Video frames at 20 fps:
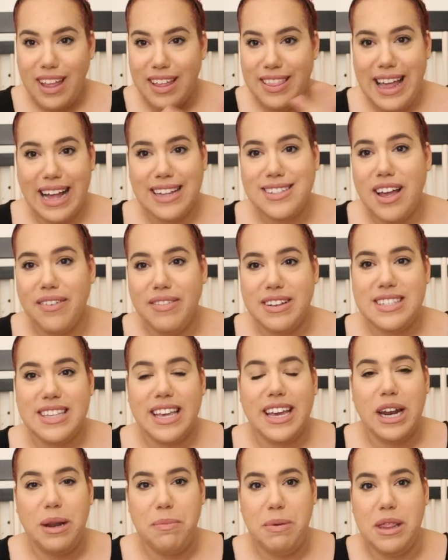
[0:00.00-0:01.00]
That's
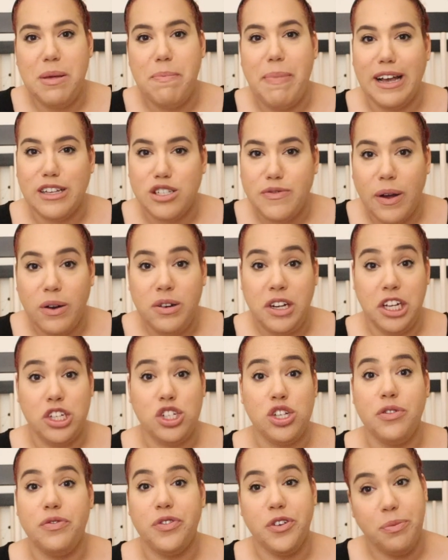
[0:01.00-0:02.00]
obviously going to be the best
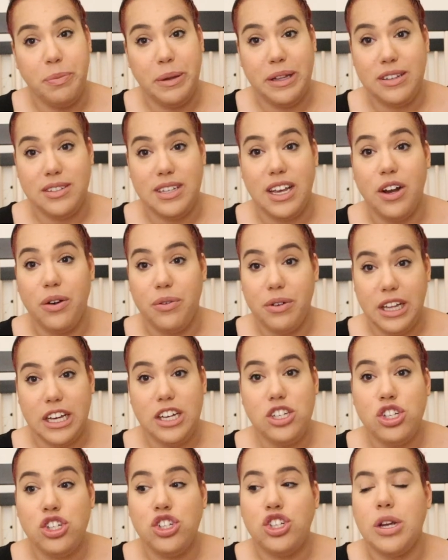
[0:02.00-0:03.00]
foundation for building a
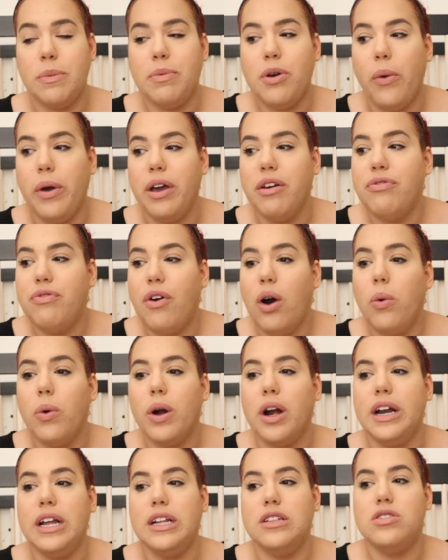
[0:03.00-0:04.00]
relationship going
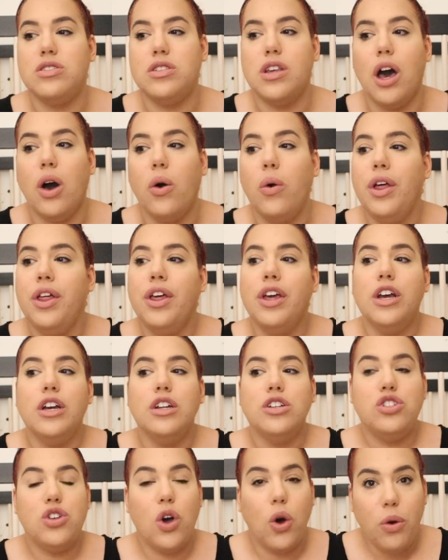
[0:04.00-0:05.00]
forward. And so
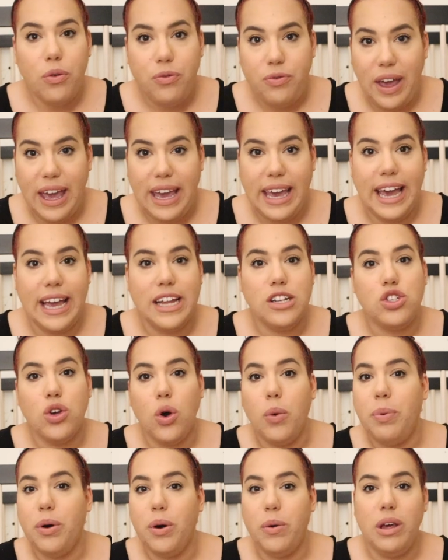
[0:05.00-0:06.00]
don't fake it.
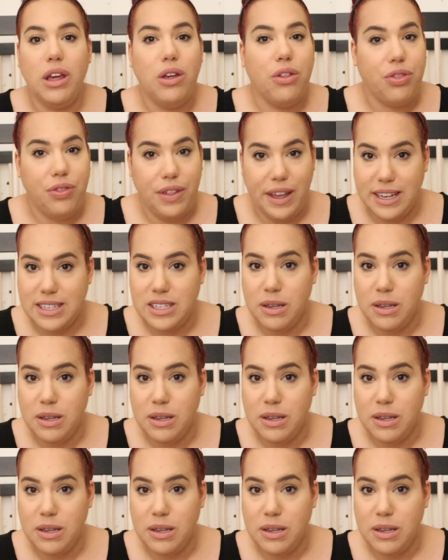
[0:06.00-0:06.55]
Don't put what you think